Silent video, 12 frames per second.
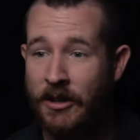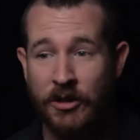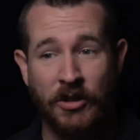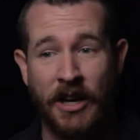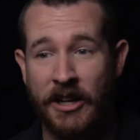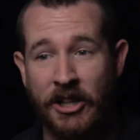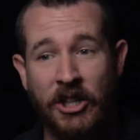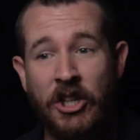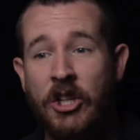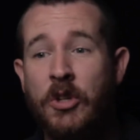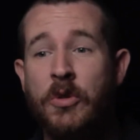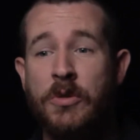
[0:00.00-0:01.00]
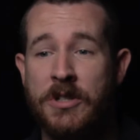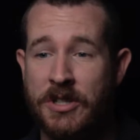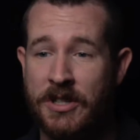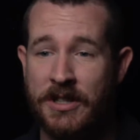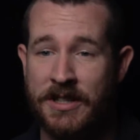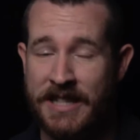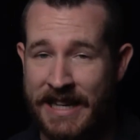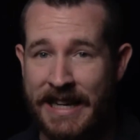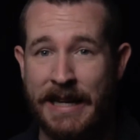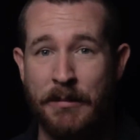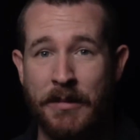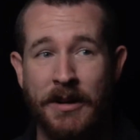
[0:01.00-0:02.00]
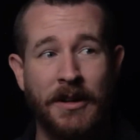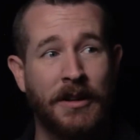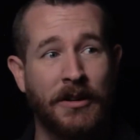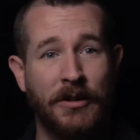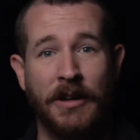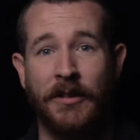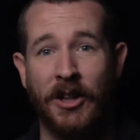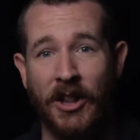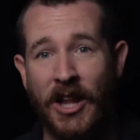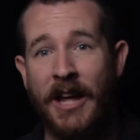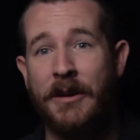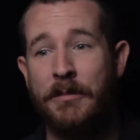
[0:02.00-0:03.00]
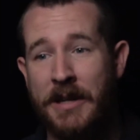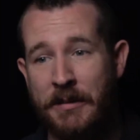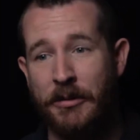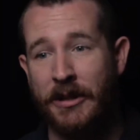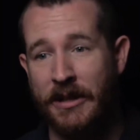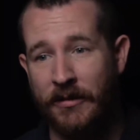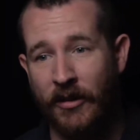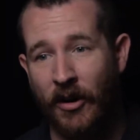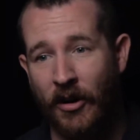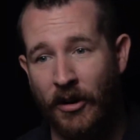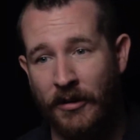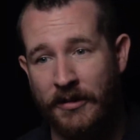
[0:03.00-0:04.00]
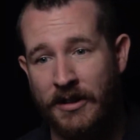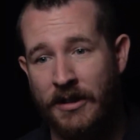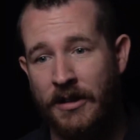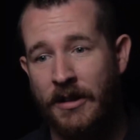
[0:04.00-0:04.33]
You got a huge team. You have a lot of people involved.